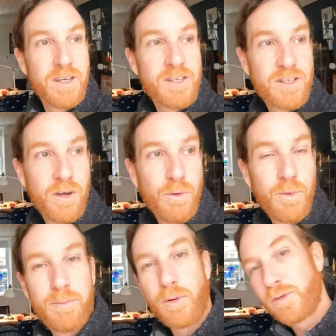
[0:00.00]
So
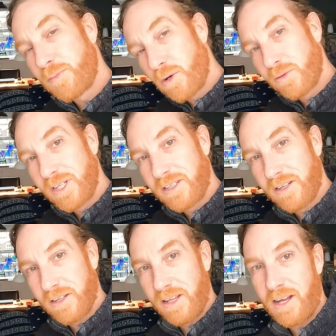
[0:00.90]
we're postponing
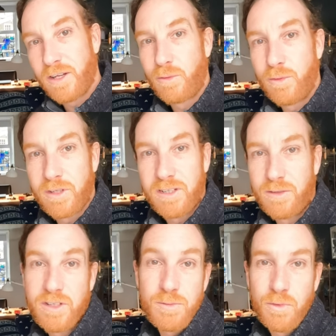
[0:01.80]
a little hike we were going to
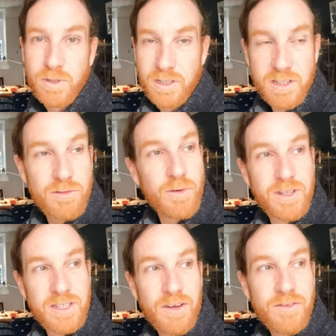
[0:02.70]
do this morning, stroke
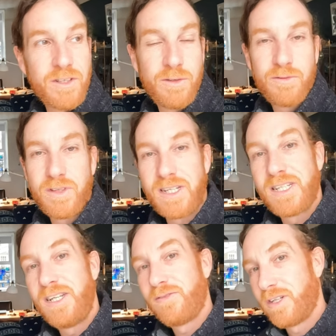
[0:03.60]
this afternoon for
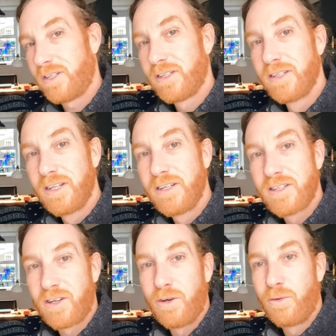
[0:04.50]
this evening.
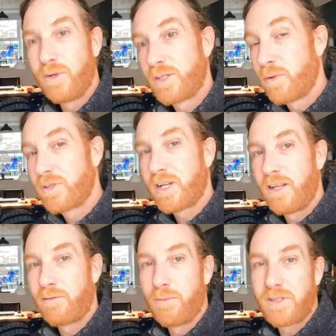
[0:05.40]
So it's supposed to
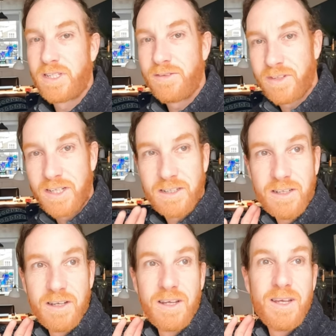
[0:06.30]
clear up this
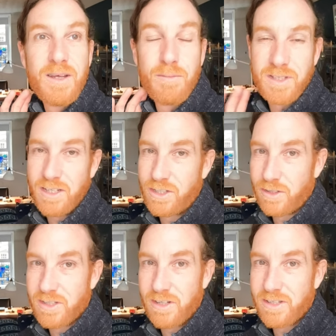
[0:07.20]
evening.
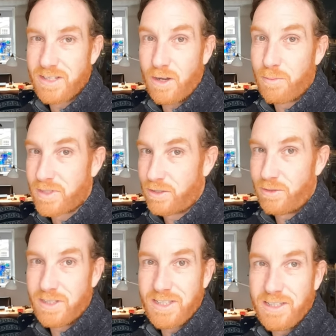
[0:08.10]
Potential sunset
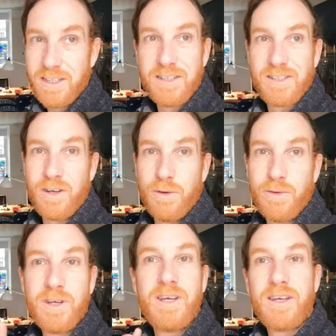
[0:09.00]
opportunity.
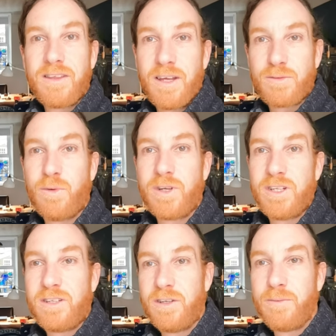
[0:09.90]
So that's what we're
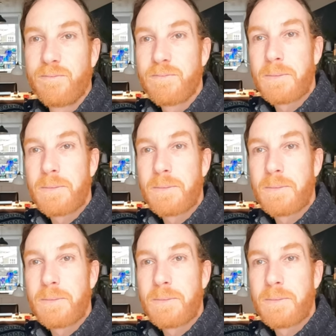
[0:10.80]
going to do.